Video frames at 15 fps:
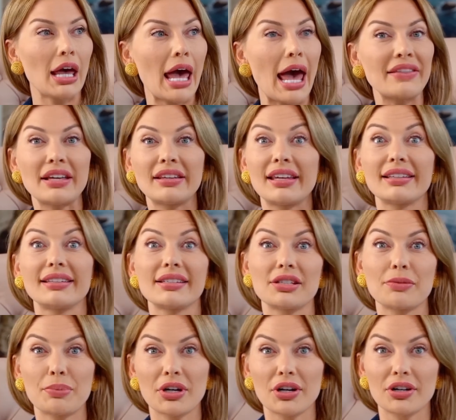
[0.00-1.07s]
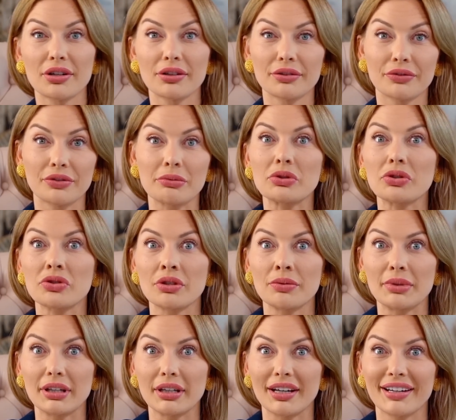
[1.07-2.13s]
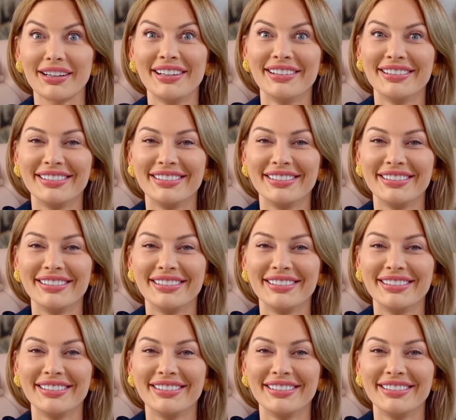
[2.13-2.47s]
and then they disappear from social media.